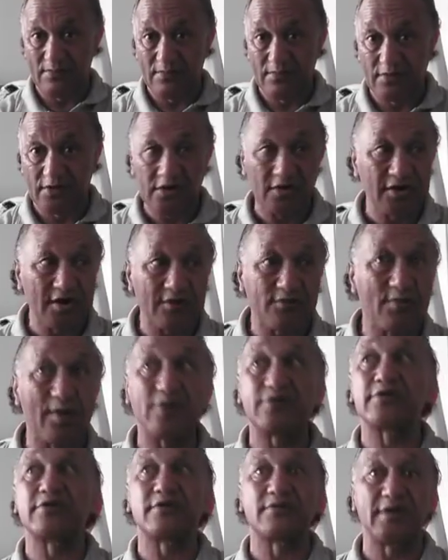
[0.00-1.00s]
You're not
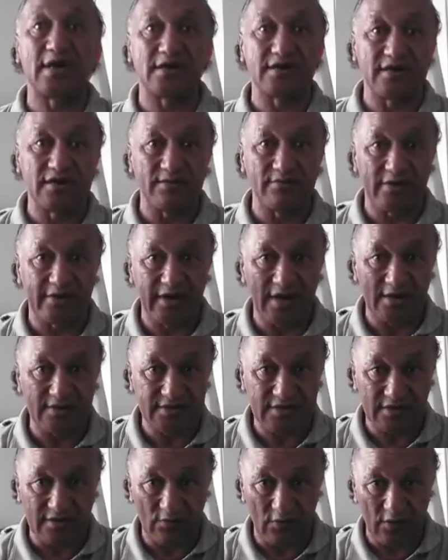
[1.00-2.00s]
bothering about anybody
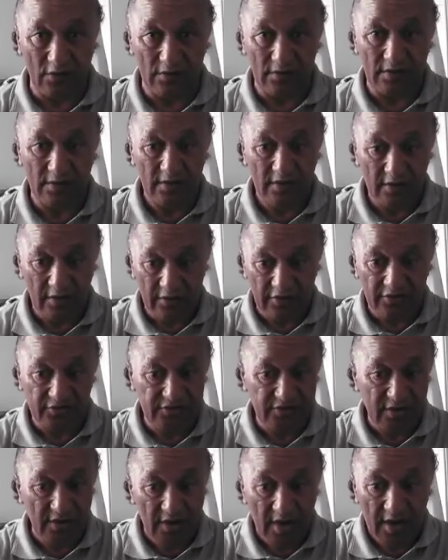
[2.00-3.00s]
else in the world
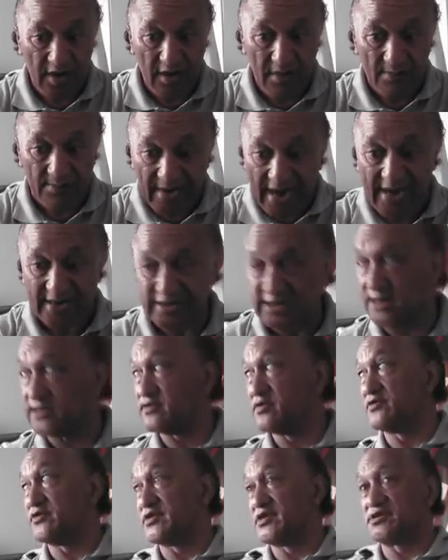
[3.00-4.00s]
who's party
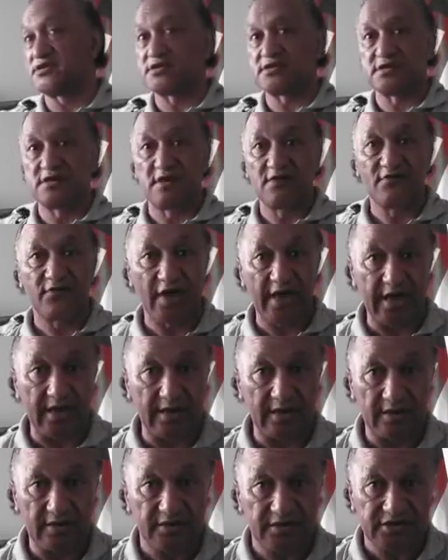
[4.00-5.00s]
to this flag.
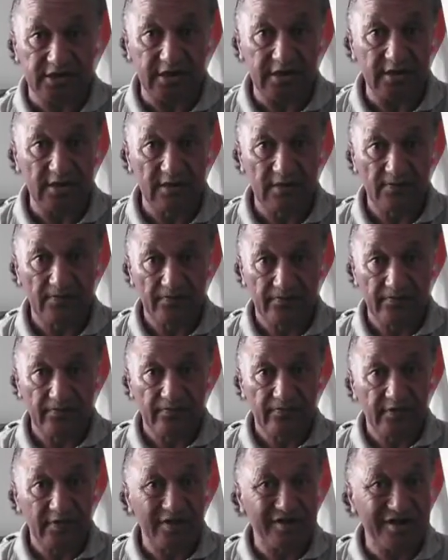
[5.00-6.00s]
See?
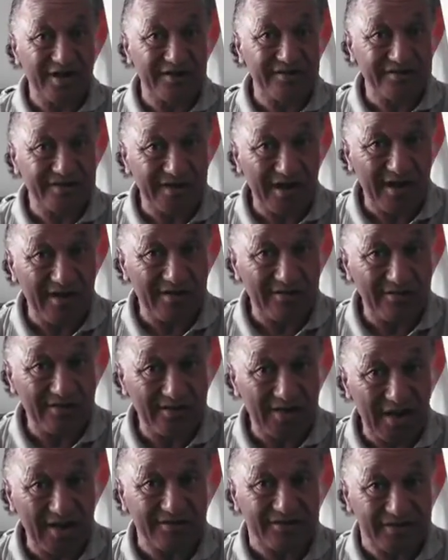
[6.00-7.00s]
You don't know
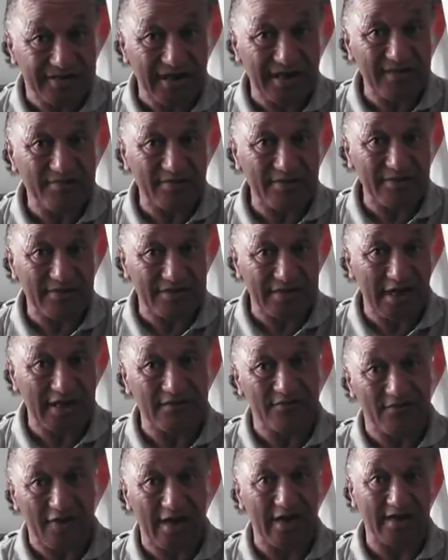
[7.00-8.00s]
how deep that
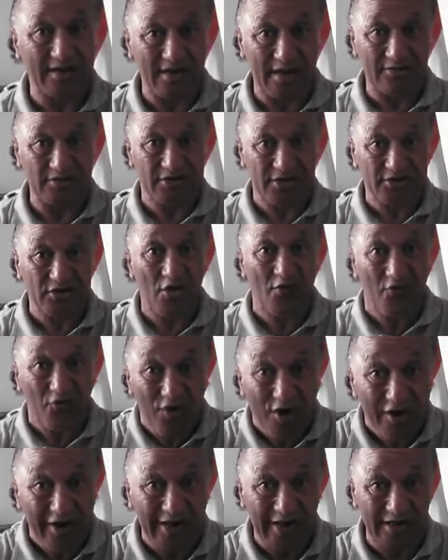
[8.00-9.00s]
flag goes, and you're
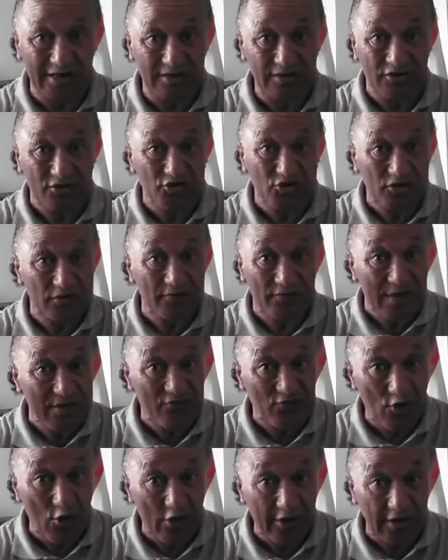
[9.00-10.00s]
flying it. You shouldn't be
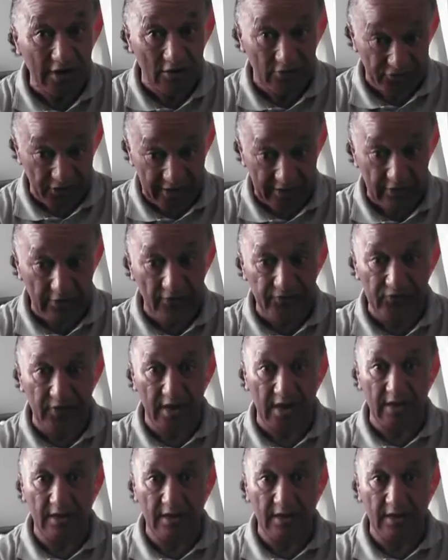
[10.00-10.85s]
flying it. I'll take it off you.